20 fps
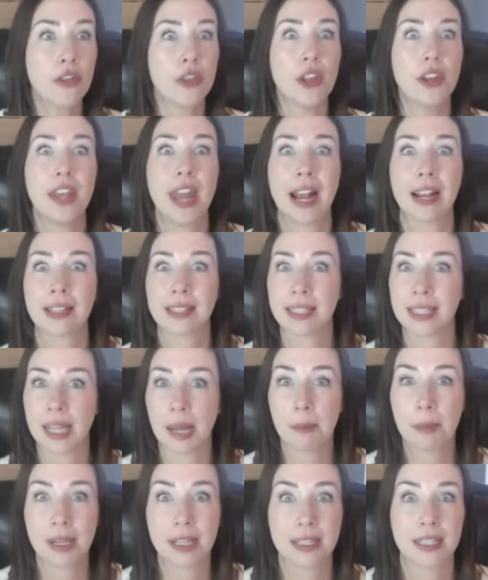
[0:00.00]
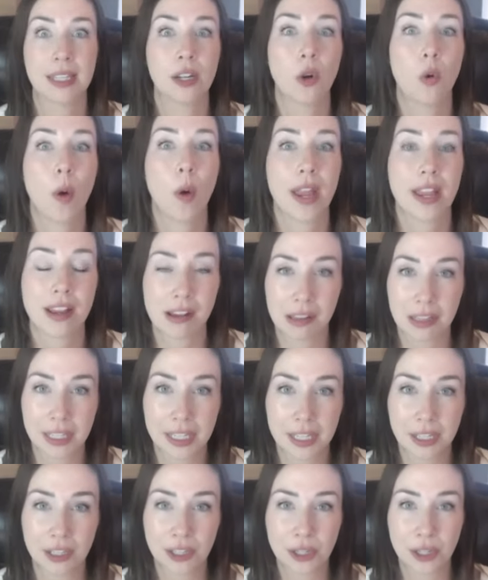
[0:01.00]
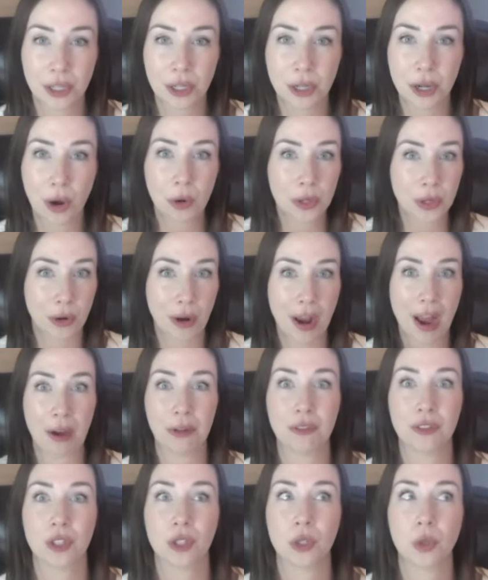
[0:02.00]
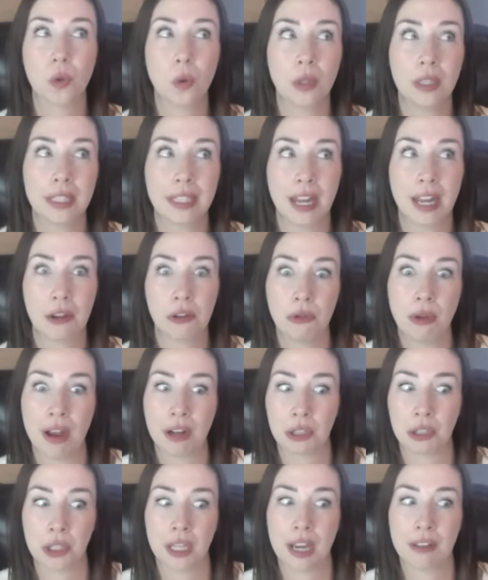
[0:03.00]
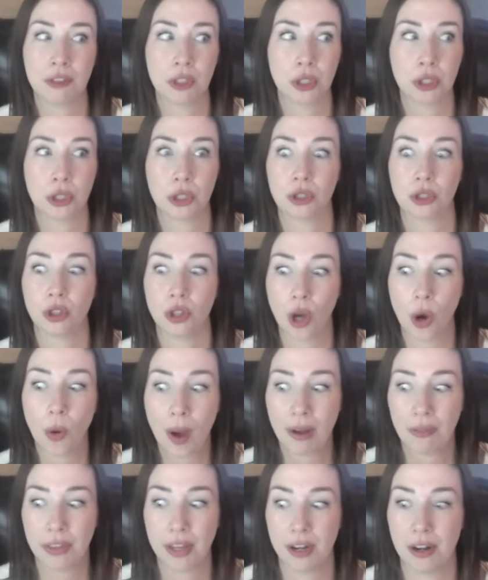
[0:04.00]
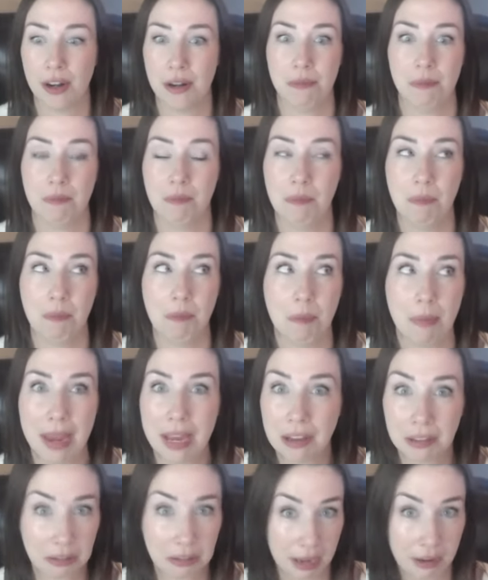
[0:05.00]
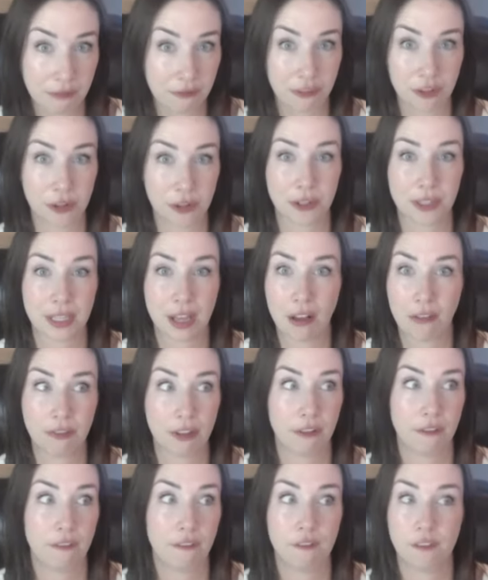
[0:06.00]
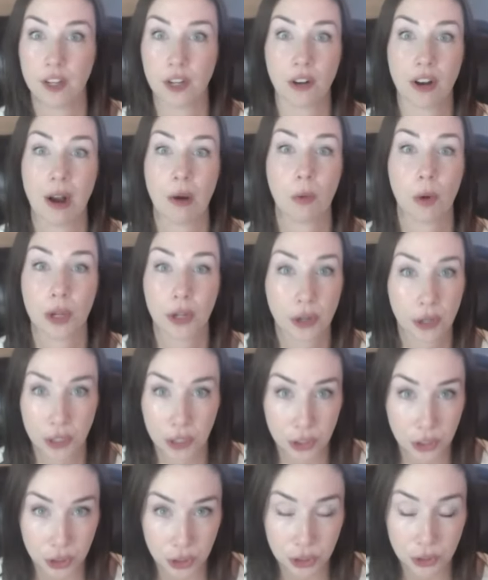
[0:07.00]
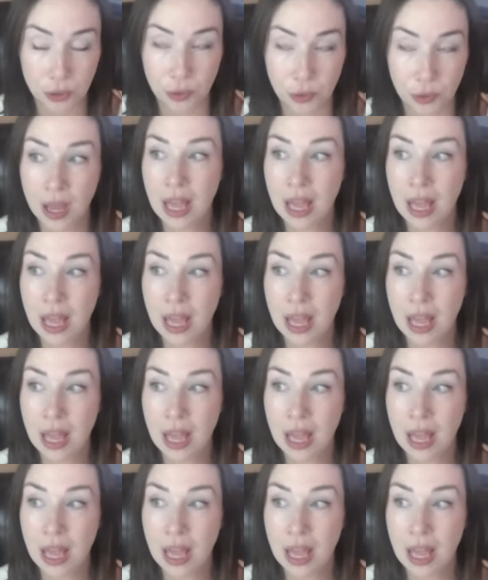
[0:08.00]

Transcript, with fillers: The next step isn't quite clear. You know, you're out of school and now you actually have to just go out there and make a life for yourself and figure out what you're going to do.